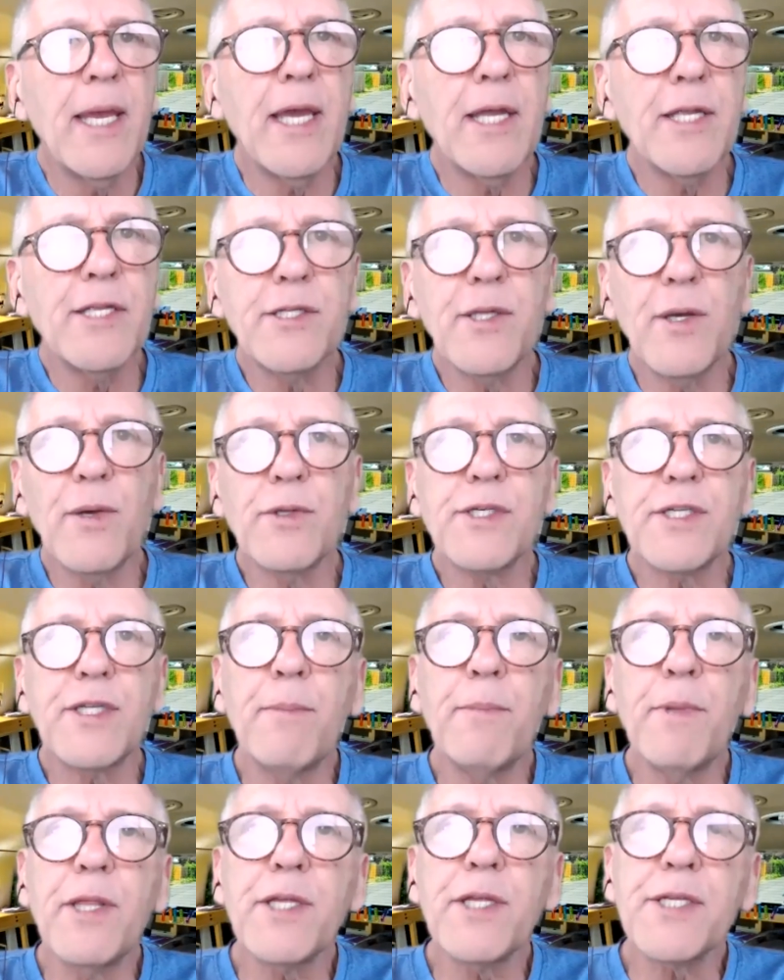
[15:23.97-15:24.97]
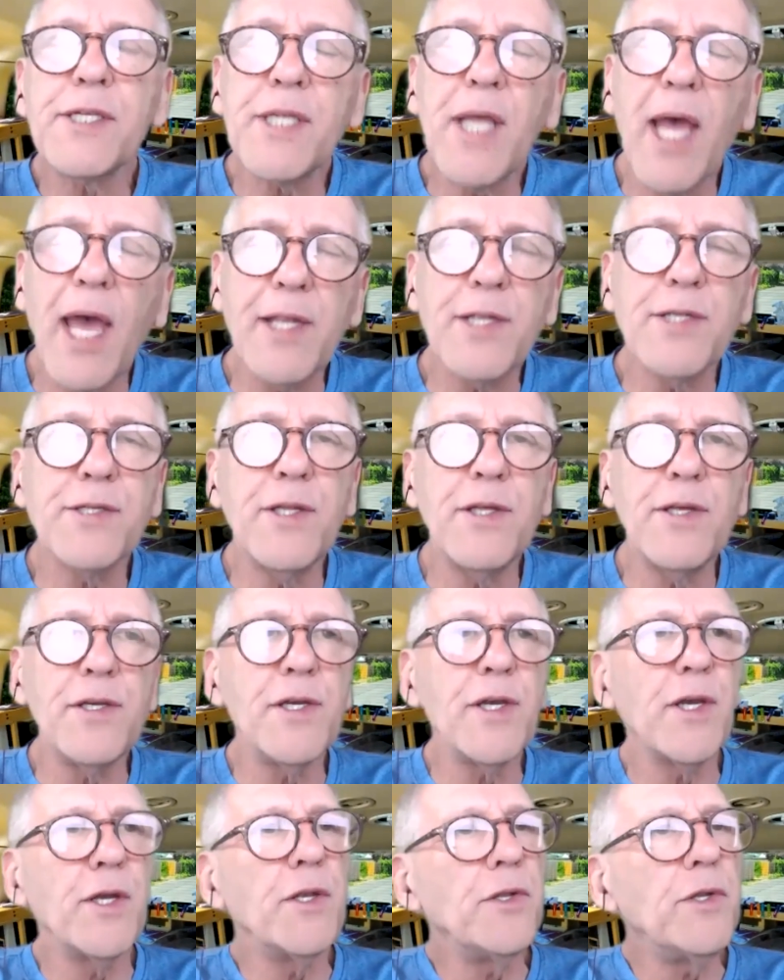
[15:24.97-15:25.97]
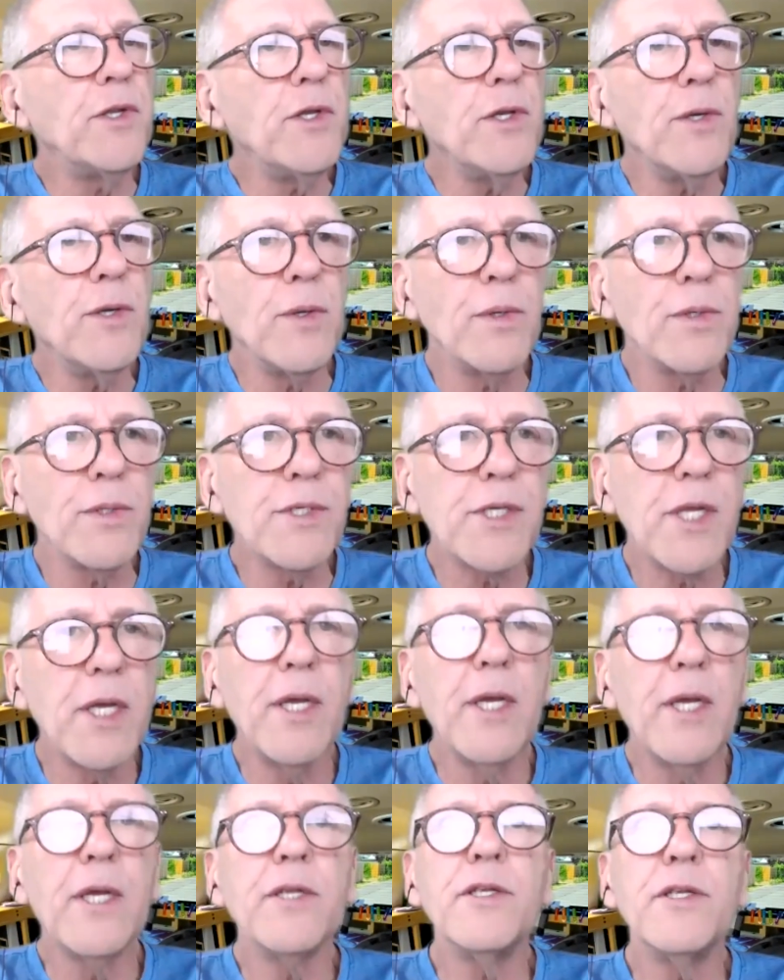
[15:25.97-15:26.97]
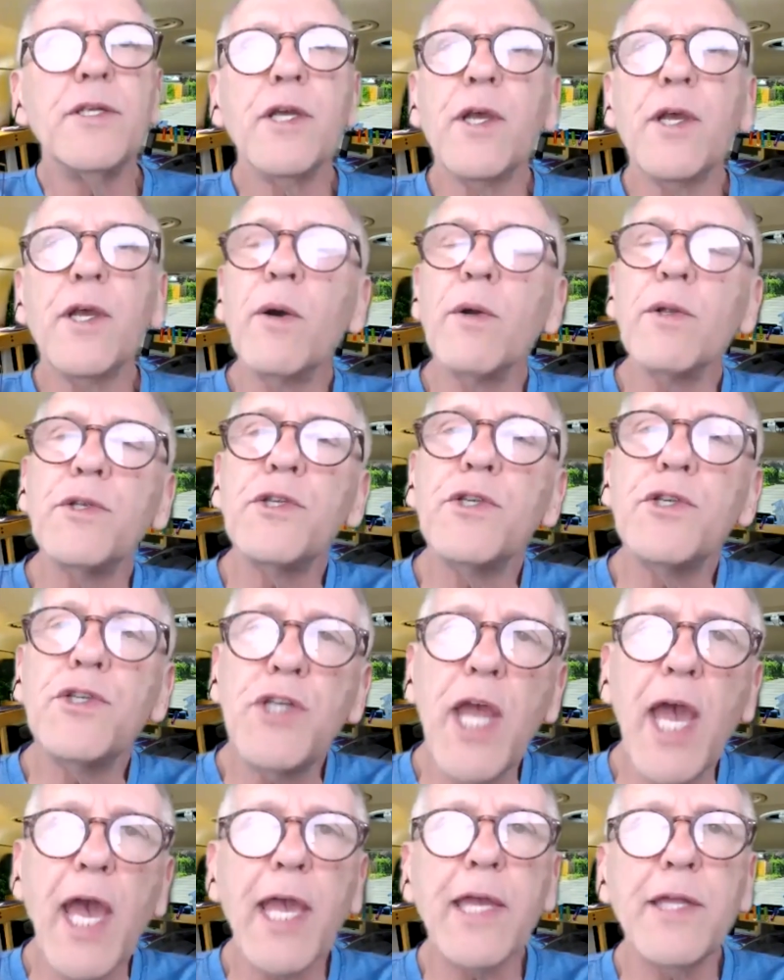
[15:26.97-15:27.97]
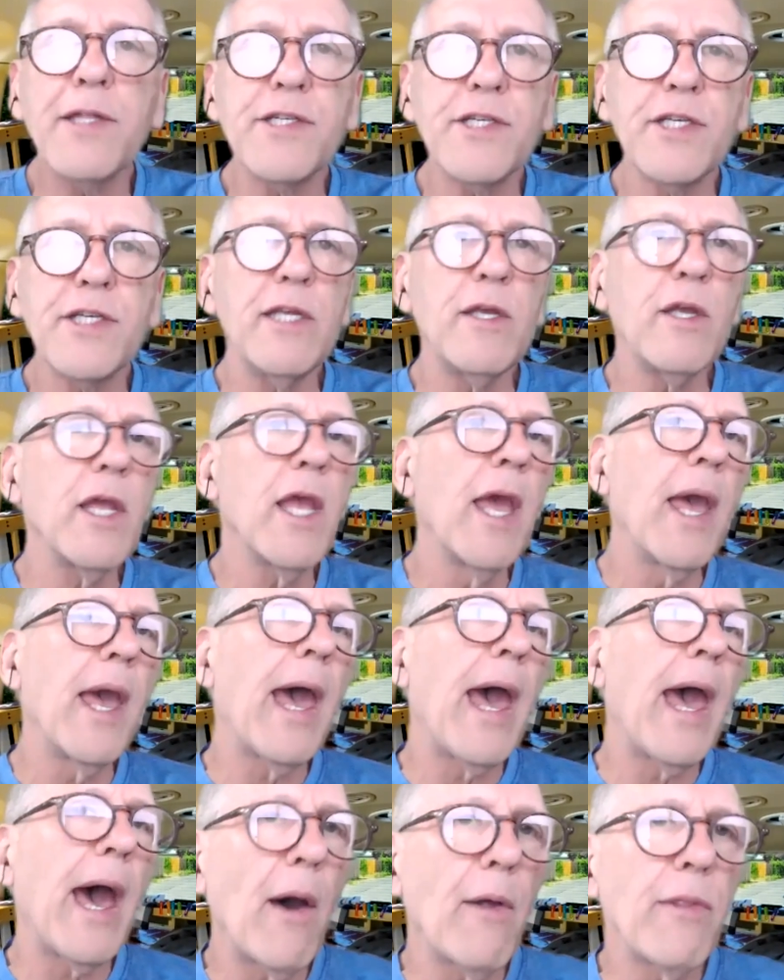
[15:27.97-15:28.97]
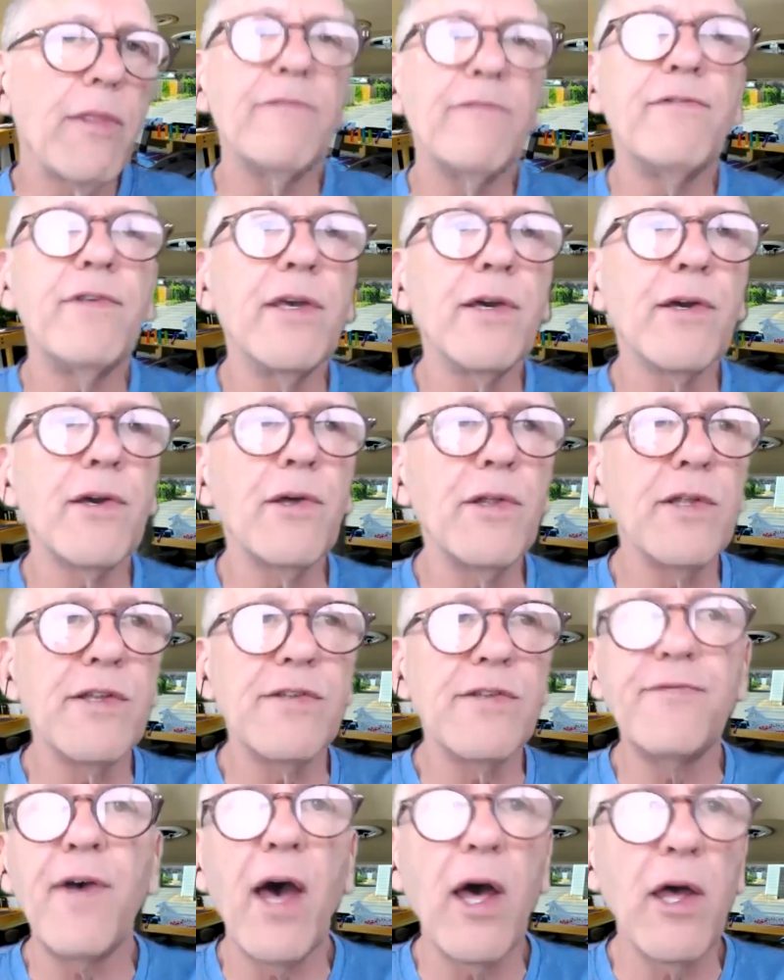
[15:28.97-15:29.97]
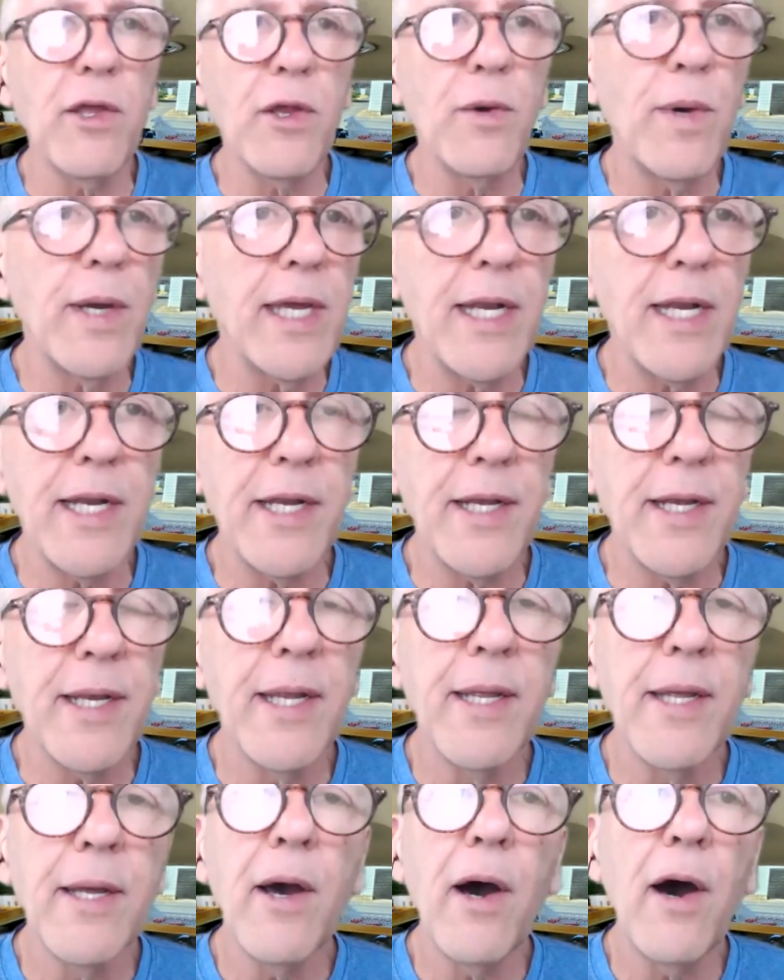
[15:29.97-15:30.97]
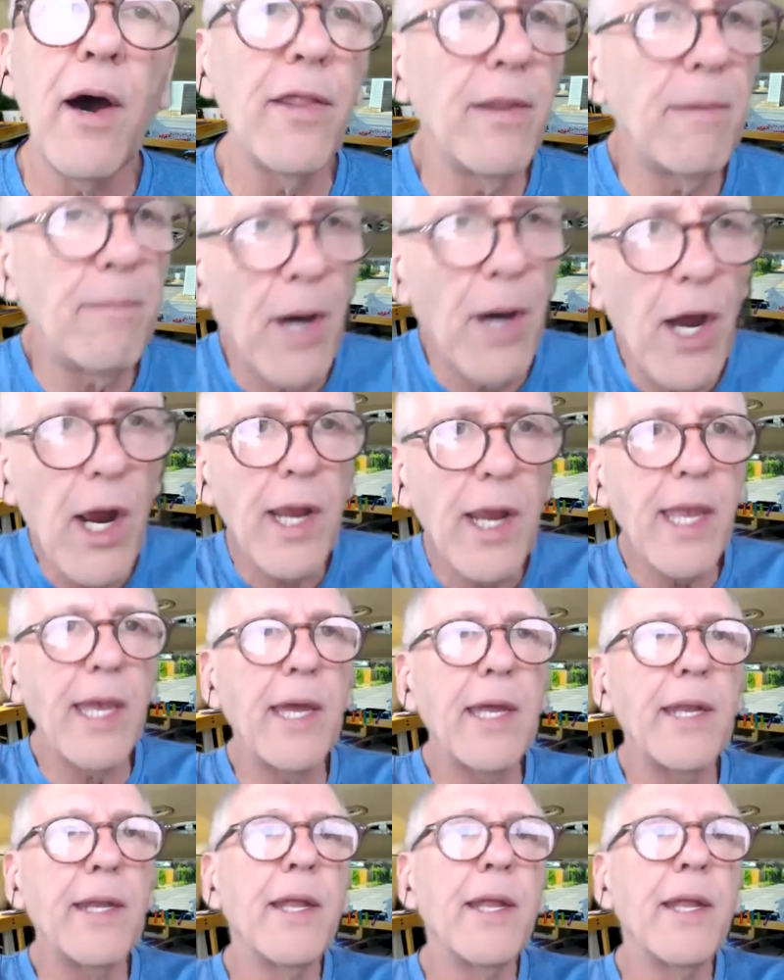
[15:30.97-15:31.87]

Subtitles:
And so some of the sites that you could use to go check and see how the vehicle is valuated on the market,